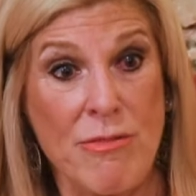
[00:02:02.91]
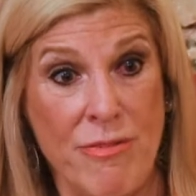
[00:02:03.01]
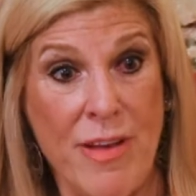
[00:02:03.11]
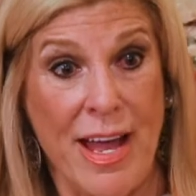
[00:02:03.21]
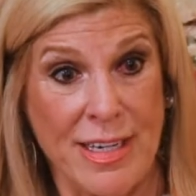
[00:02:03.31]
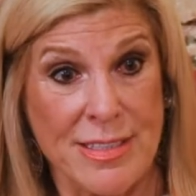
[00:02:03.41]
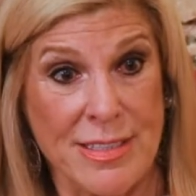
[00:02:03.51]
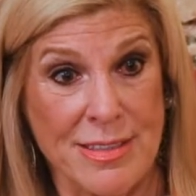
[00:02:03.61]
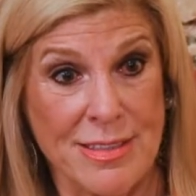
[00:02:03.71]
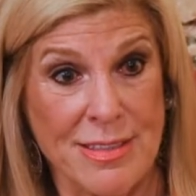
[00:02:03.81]
in
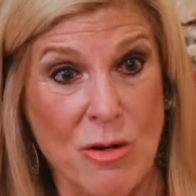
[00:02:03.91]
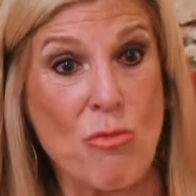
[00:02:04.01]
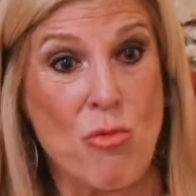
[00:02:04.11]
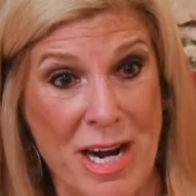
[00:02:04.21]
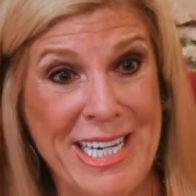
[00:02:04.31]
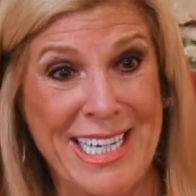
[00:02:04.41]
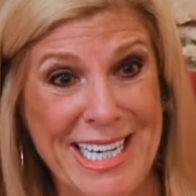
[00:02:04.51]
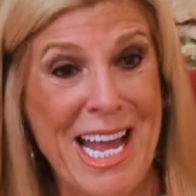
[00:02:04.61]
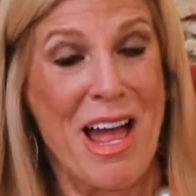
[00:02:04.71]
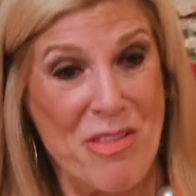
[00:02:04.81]
fact,
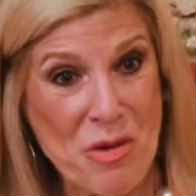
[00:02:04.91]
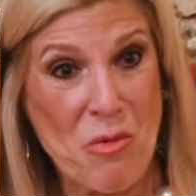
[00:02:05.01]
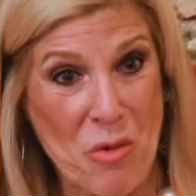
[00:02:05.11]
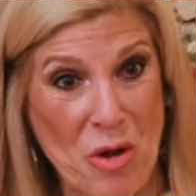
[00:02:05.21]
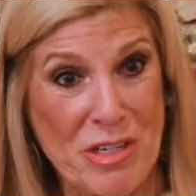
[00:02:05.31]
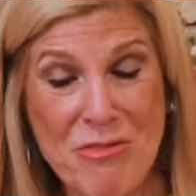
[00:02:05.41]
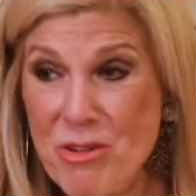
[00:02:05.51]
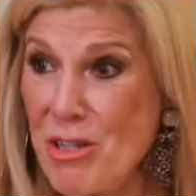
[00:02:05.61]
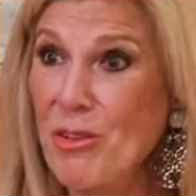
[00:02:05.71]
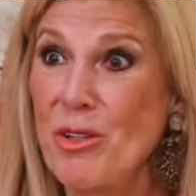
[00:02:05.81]
running the world. If
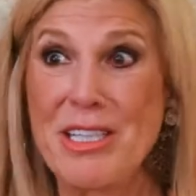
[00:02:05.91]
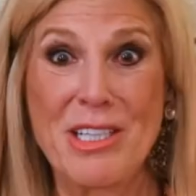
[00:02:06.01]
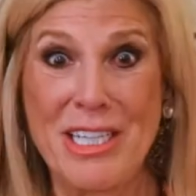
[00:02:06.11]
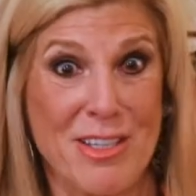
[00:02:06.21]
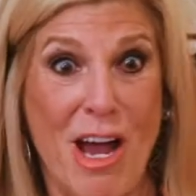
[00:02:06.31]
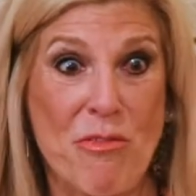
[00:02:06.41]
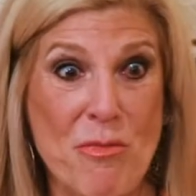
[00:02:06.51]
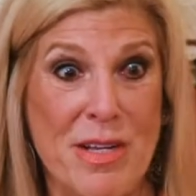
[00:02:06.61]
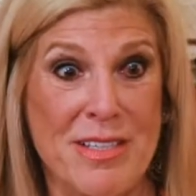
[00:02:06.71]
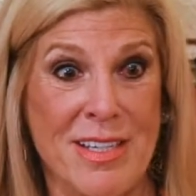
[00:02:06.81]
you look at the
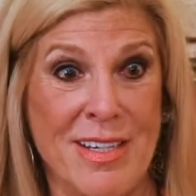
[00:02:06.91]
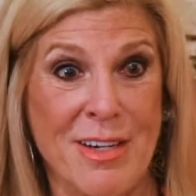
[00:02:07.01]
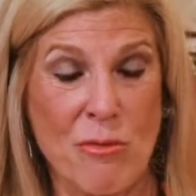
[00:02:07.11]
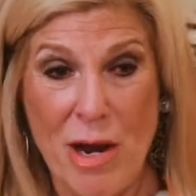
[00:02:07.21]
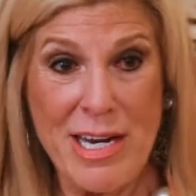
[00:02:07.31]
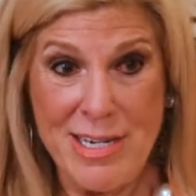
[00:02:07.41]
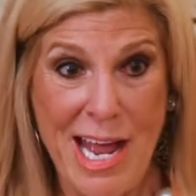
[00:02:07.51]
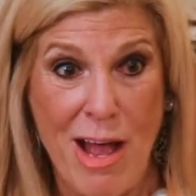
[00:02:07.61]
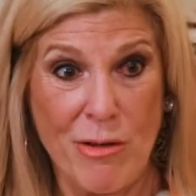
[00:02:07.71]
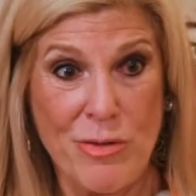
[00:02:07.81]
government right
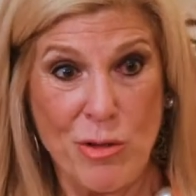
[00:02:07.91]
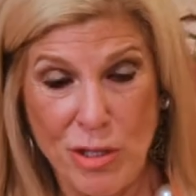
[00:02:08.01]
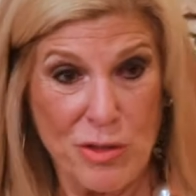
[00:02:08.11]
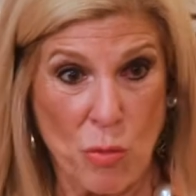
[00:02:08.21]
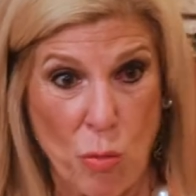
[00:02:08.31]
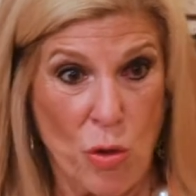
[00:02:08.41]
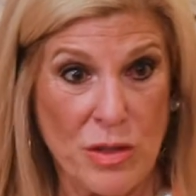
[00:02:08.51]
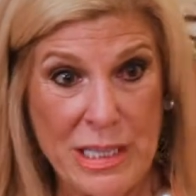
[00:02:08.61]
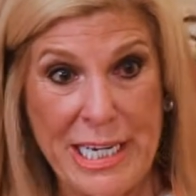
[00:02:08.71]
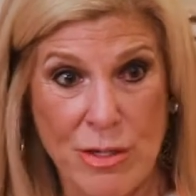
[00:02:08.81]
now, if you look at the
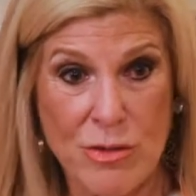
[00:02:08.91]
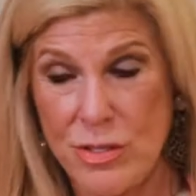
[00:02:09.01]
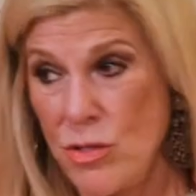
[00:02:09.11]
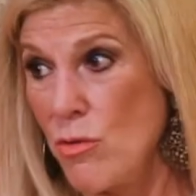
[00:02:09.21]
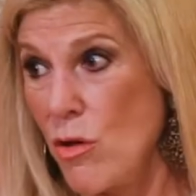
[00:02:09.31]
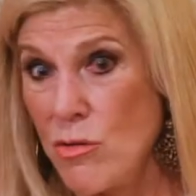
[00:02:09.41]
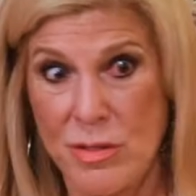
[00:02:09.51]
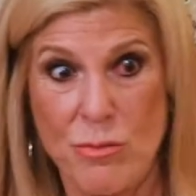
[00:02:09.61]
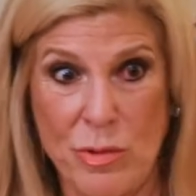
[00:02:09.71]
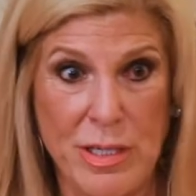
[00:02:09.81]
world leaders, and who knows,
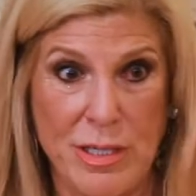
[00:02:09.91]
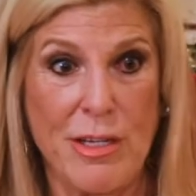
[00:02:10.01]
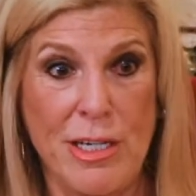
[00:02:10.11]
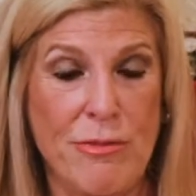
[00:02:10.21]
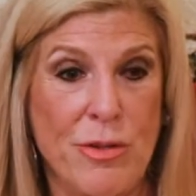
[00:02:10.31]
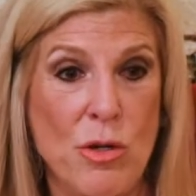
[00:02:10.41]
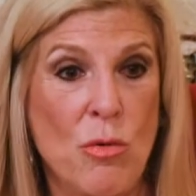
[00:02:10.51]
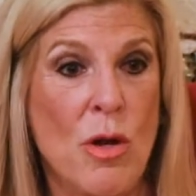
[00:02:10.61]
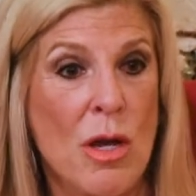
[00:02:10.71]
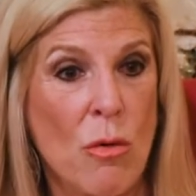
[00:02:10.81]
in a
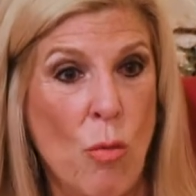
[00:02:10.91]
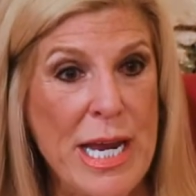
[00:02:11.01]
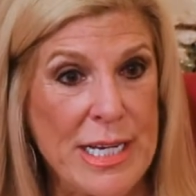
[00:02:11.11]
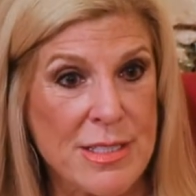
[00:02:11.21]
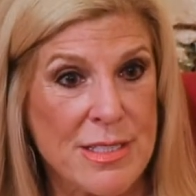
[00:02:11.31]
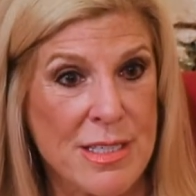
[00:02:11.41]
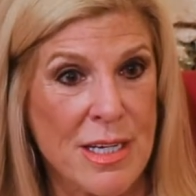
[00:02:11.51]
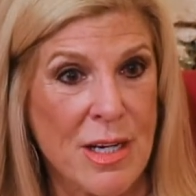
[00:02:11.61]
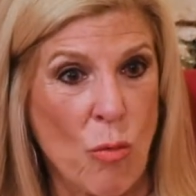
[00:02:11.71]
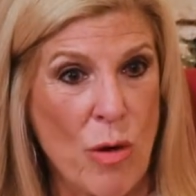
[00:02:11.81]
few weeks,
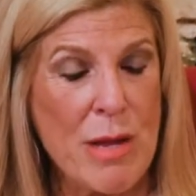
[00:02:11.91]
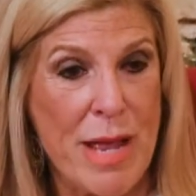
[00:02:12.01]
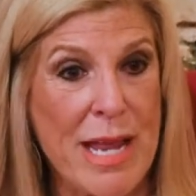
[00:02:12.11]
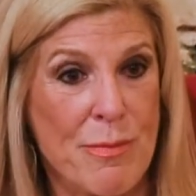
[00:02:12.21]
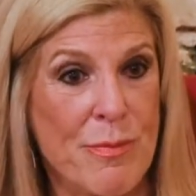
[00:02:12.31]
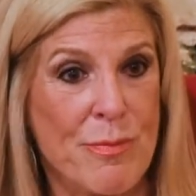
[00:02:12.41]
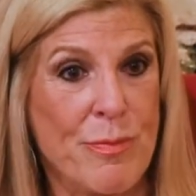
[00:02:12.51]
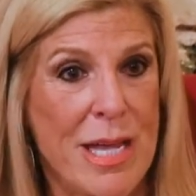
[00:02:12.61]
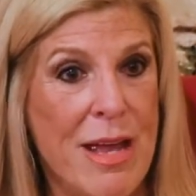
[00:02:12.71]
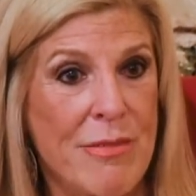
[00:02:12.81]
we may
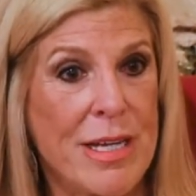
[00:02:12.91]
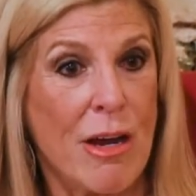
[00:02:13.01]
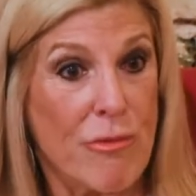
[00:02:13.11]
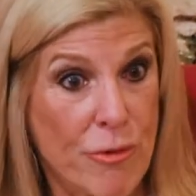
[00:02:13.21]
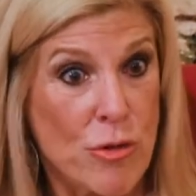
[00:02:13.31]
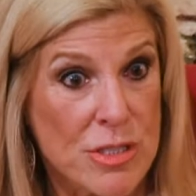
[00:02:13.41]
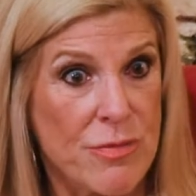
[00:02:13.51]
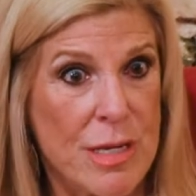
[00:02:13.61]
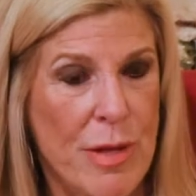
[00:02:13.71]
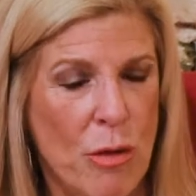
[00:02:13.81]
be having our first
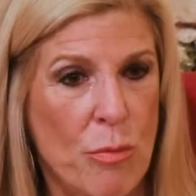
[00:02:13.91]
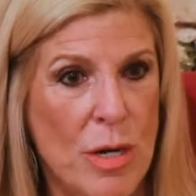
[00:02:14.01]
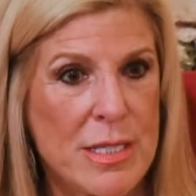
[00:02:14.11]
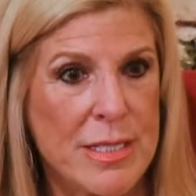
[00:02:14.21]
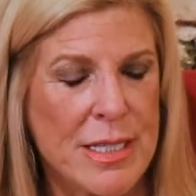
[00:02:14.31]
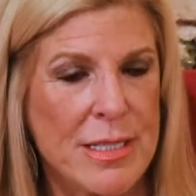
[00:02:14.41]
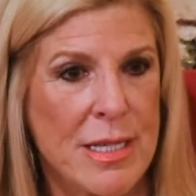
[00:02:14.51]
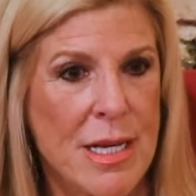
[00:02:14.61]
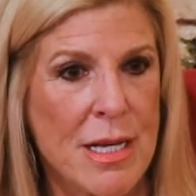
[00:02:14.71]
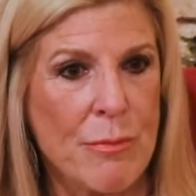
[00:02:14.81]
female president,
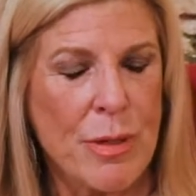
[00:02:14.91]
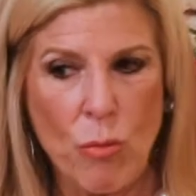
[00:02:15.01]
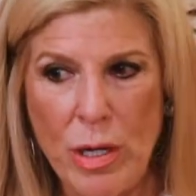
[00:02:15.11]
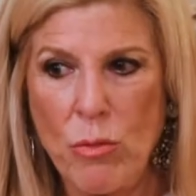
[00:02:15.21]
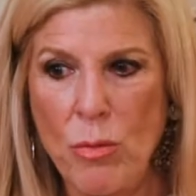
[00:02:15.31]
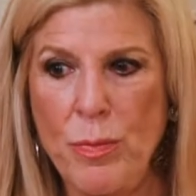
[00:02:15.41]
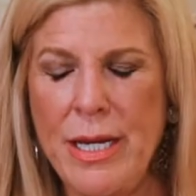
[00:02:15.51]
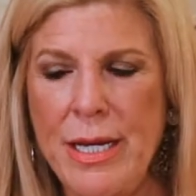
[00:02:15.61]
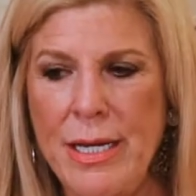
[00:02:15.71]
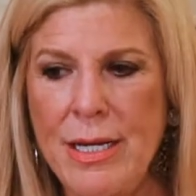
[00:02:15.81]
but we will
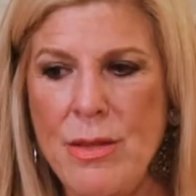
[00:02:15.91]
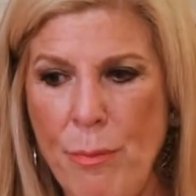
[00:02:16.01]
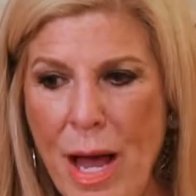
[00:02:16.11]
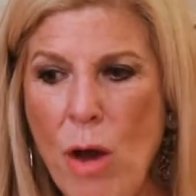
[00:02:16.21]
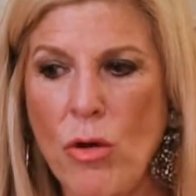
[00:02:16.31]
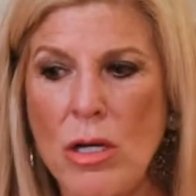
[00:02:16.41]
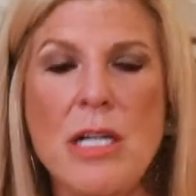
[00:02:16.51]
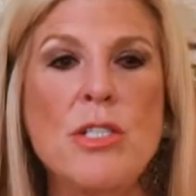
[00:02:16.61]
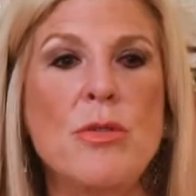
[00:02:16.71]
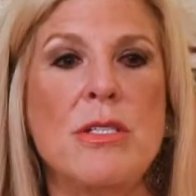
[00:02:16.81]
be in the power
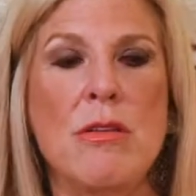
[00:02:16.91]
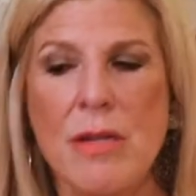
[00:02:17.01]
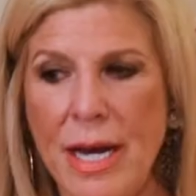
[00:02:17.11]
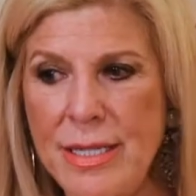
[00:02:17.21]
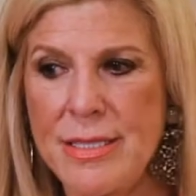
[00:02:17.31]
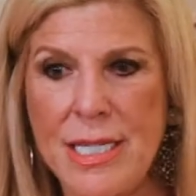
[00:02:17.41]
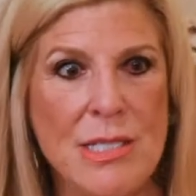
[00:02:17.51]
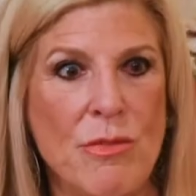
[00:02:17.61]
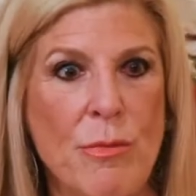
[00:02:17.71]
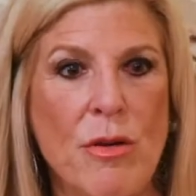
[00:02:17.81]
countries in the United
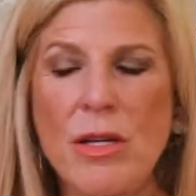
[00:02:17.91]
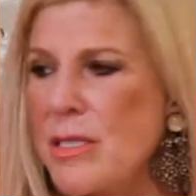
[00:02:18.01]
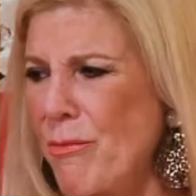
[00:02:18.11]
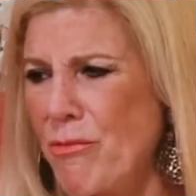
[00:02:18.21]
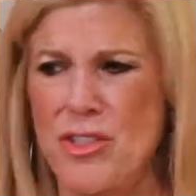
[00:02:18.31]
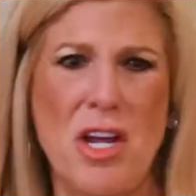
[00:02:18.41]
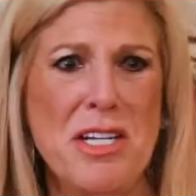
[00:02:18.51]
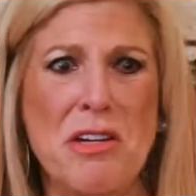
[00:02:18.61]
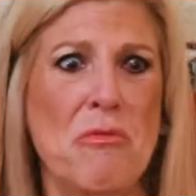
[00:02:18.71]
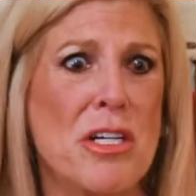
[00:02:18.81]
States of America, except for
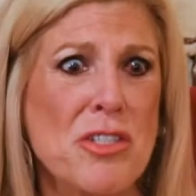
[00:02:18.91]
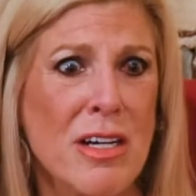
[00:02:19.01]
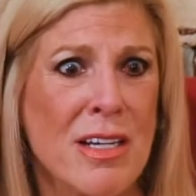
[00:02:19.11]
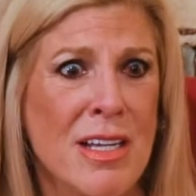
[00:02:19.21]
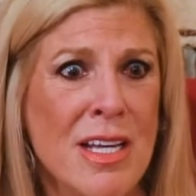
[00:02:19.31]
China and Russia.